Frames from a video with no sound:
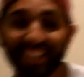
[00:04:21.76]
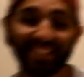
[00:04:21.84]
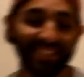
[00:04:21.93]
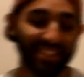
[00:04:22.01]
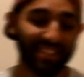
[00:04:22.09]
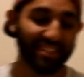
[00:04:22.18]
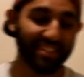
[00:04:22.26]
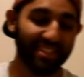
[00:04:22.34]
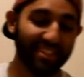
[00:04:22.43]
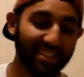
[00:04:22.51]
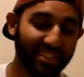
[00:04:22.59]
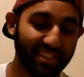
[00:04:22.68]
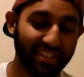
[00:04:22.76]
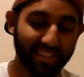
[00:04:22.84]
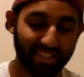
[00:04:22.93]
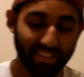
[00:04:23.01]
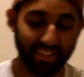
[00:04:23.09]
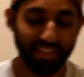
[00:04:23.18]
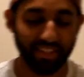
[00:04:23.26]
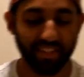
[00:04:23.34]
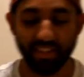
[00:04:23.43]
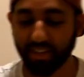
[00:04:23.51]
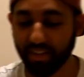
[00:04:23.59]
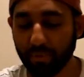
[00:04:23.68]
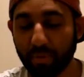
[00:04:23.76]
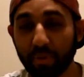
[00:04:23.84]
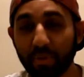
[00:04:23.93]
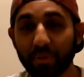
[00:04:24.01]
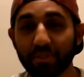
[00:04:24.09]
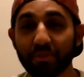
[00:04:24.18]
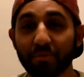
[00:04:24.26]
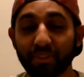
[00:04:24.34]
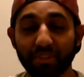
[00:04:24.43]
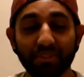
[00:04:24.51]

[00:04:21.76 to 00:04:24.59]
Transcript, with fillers: it's all good though. Oh, my brother wants to smell it.